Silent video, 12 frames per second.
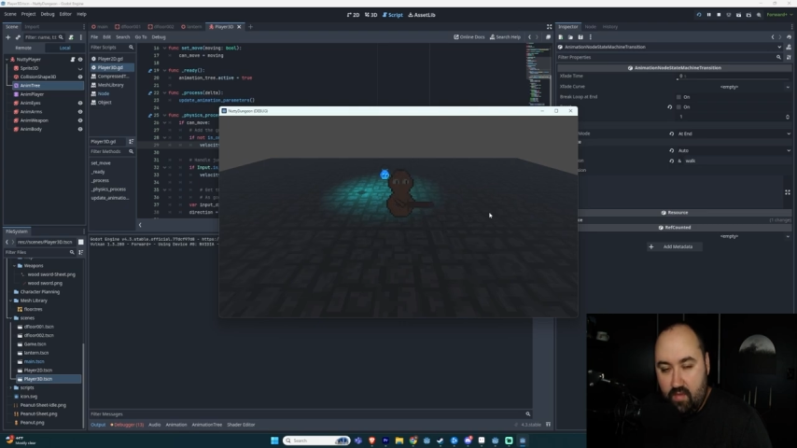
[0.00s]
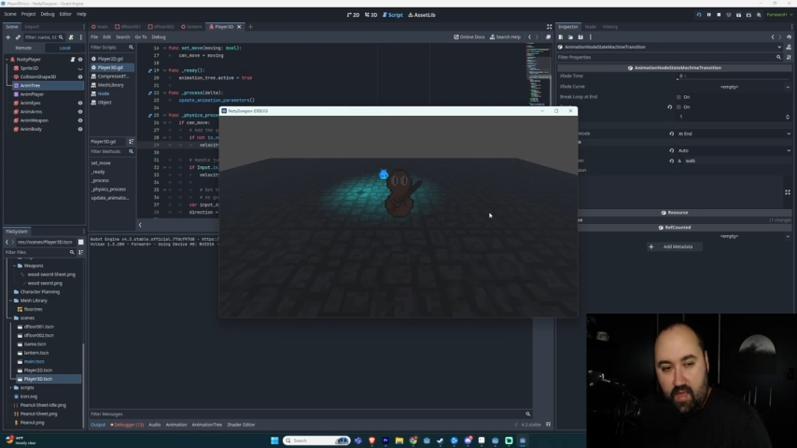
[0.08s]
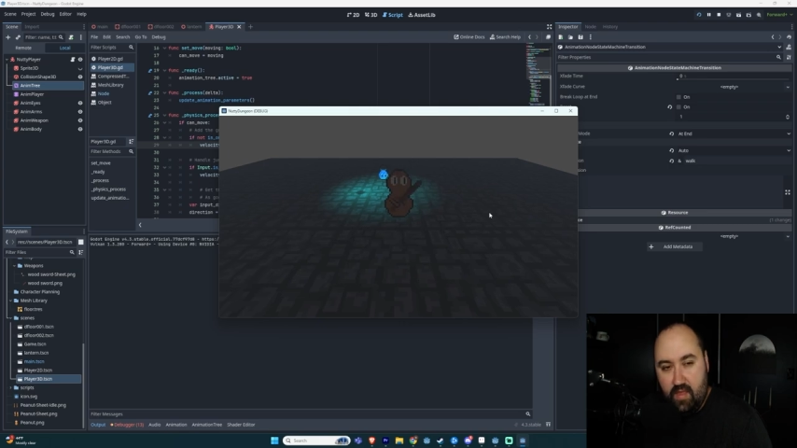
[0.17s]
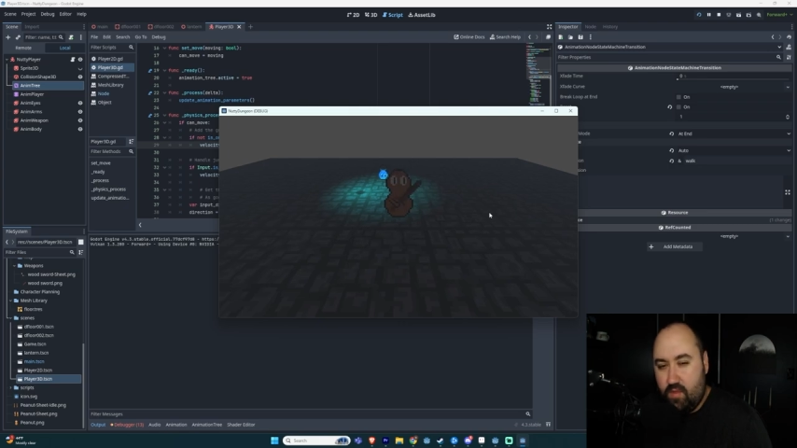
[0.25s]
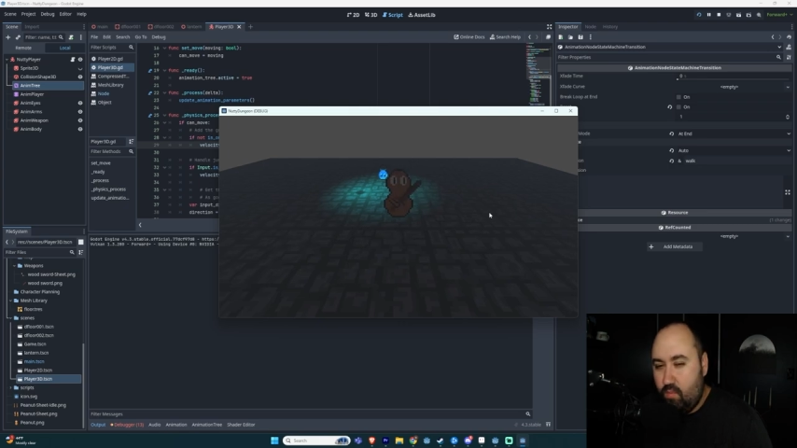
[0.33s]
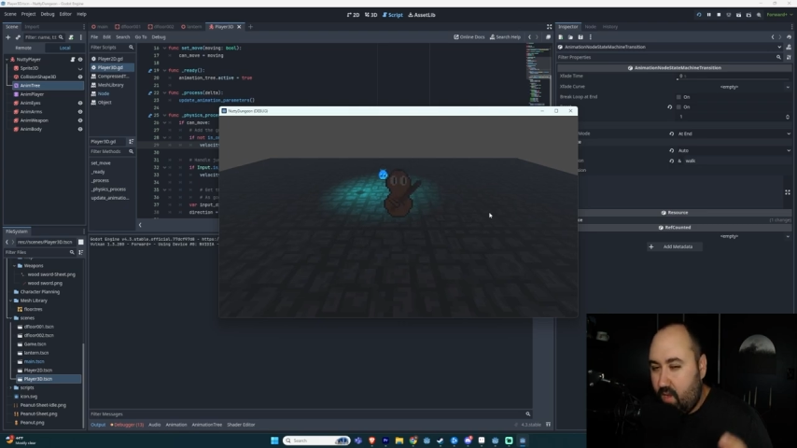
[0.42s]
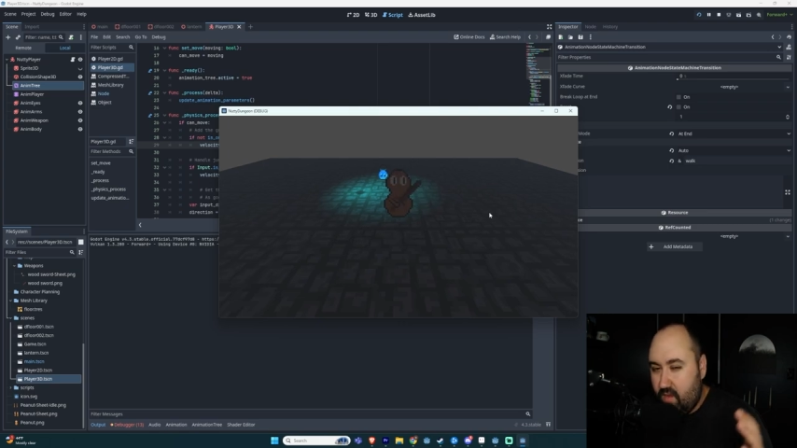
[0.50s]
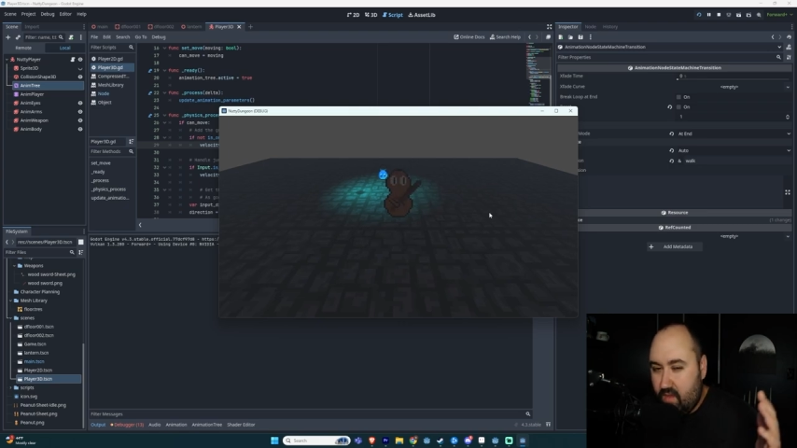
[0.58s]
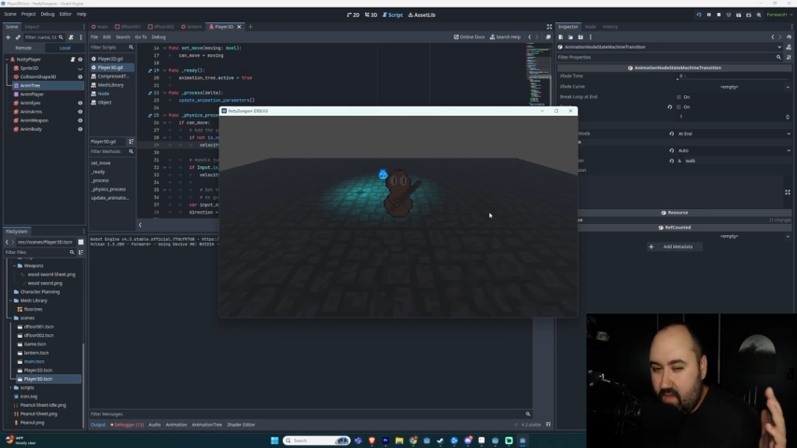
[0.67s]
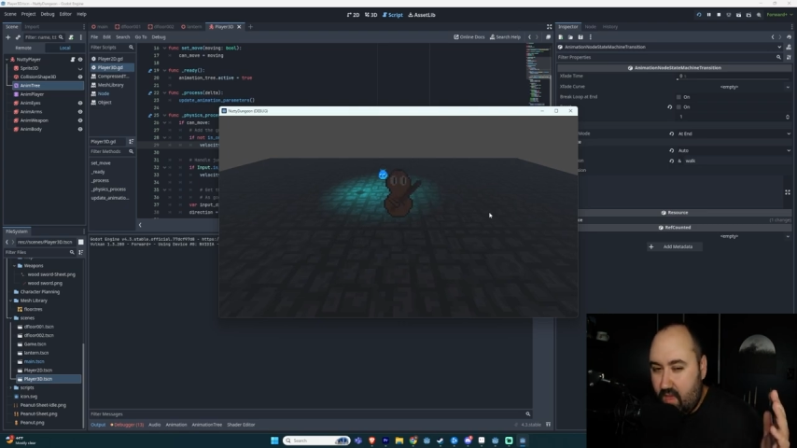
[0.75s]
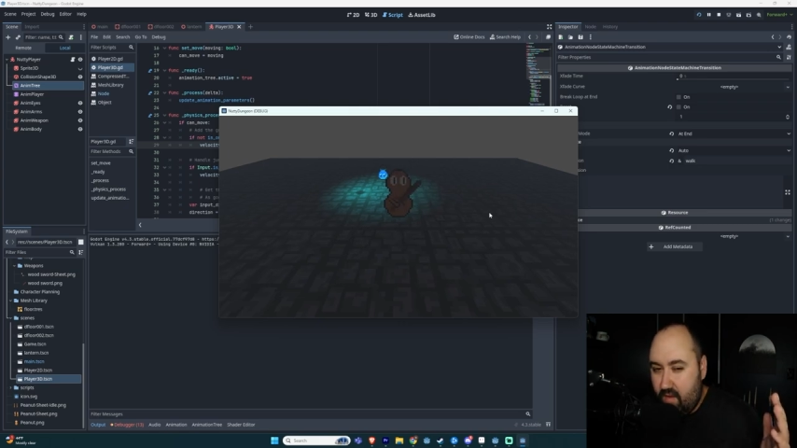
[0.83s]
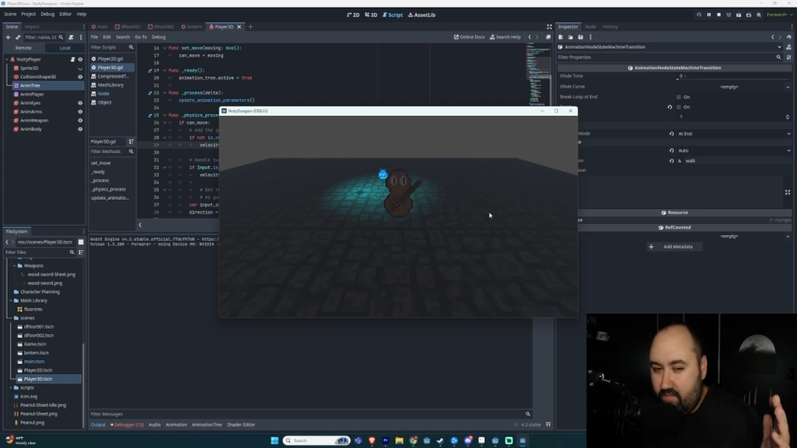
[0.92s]
it swings
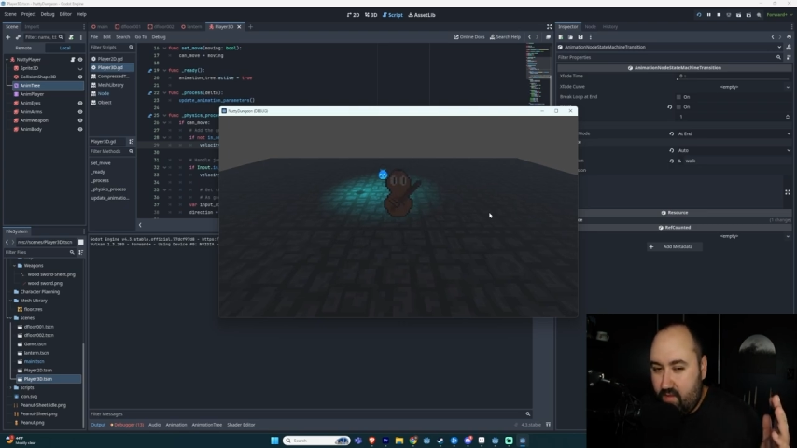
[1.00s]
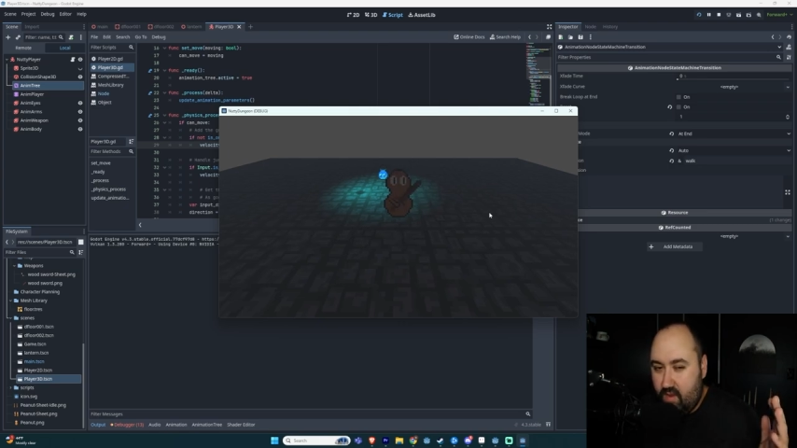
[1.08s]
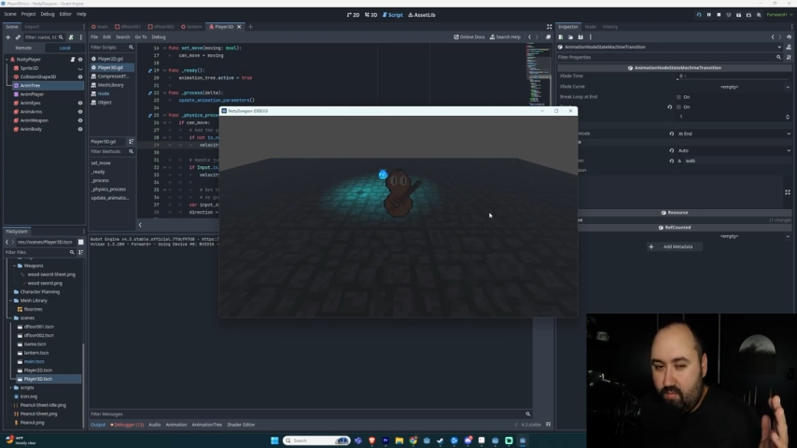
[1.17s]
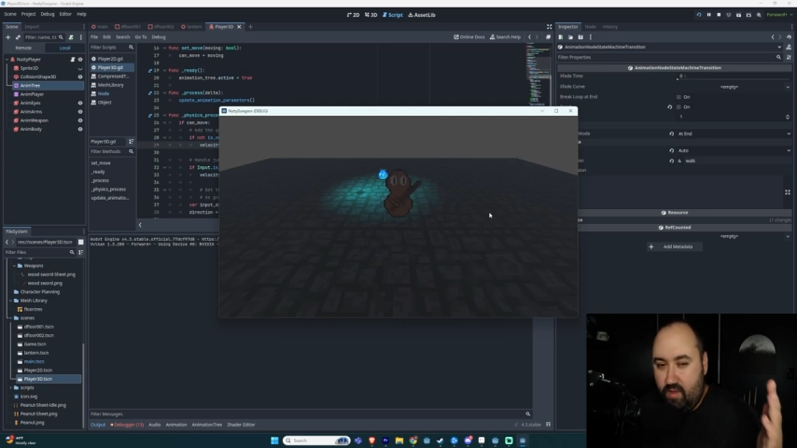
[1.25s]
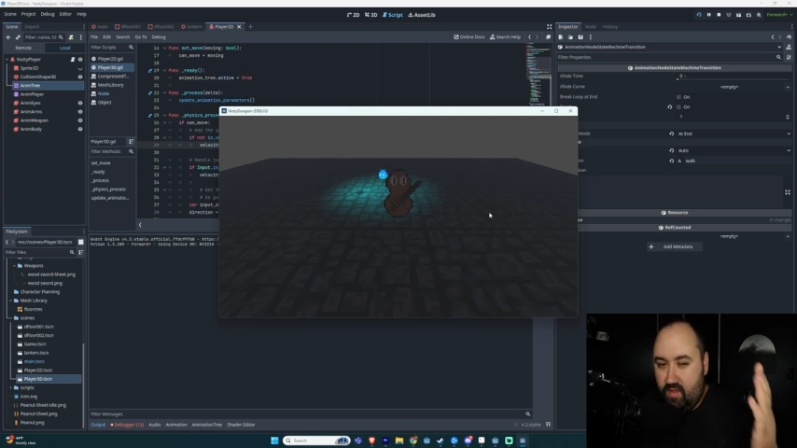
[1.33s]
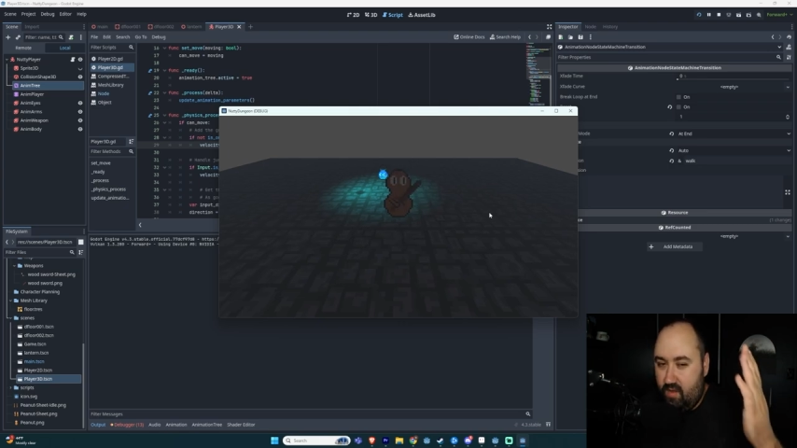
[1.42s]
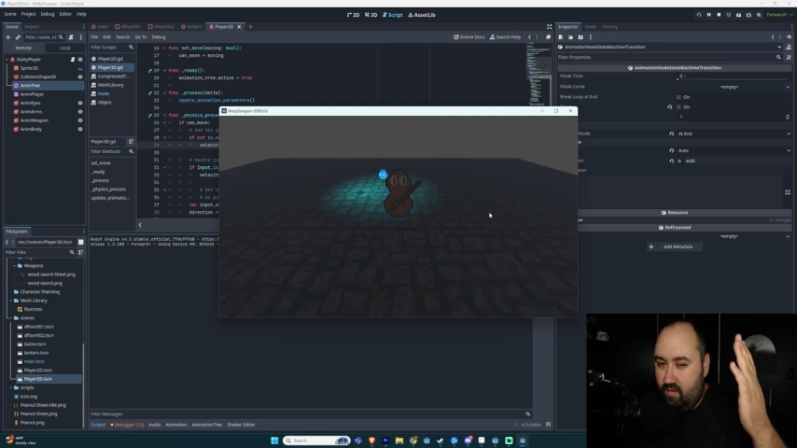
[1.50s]
again for some reason.